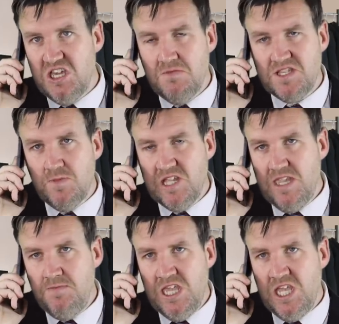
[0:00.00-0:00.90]
Mr. Bugger,
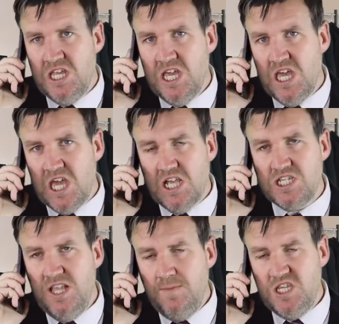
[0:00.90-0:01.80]
do you mean
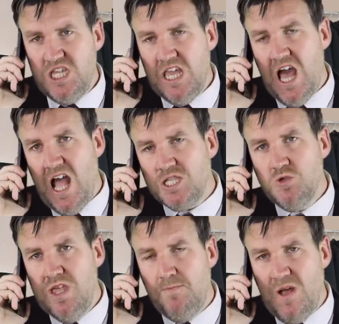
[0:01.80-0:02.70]
Sleepy G had
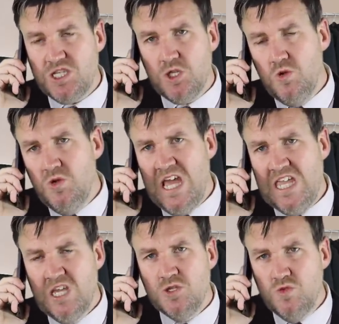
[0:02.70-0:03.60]
to get past
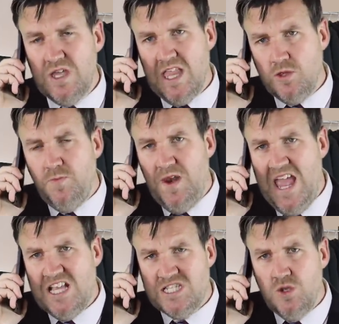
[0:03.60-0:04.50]
Hunai to get to
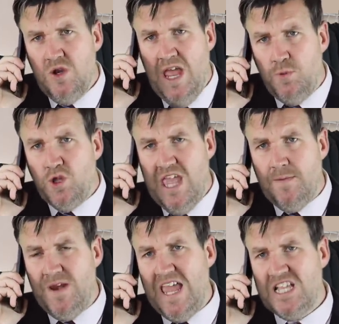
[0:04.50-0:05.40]
players? Hunai
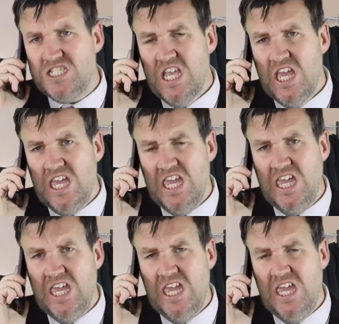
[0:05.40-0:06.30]
protect players,
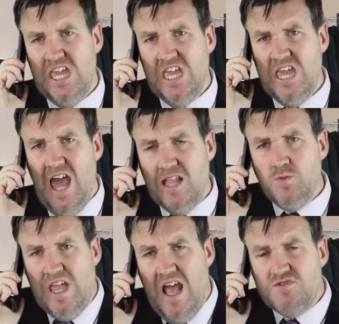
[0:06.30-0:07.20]

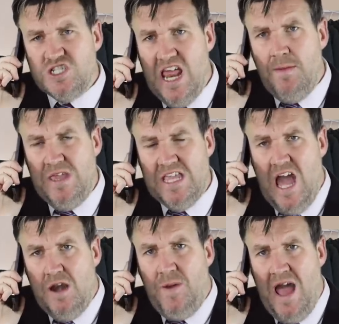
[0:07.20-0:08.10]
and we have scrap in
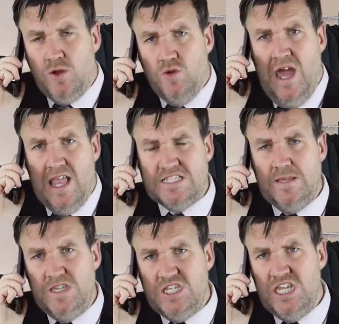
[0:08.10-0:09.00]
car park, Hunai and
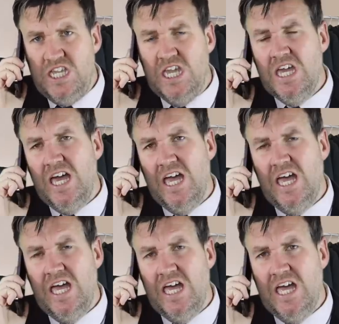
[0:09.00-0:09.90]
Sleepy G,
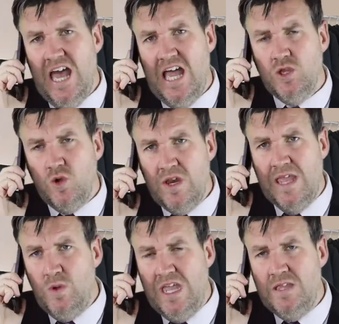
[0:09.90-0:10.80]
and
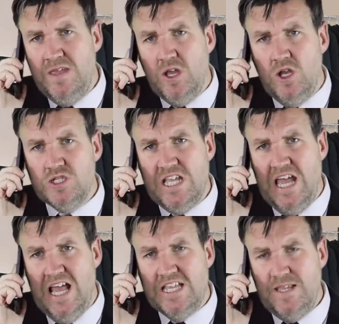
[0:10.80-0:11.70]
Hunai win because
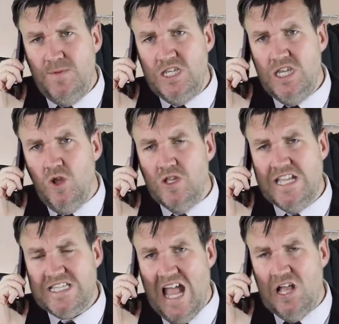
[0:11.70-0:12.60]
Sleepy G
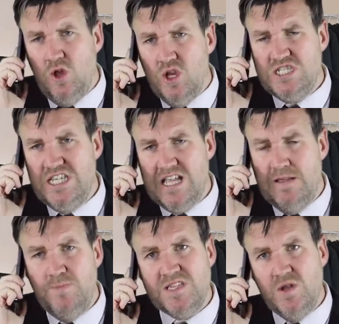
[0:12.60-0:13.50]
not attack all
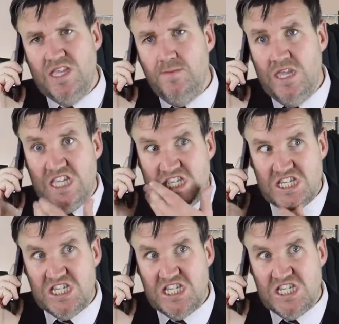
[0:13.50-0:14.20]
season. Mr. Bugger, do you mean?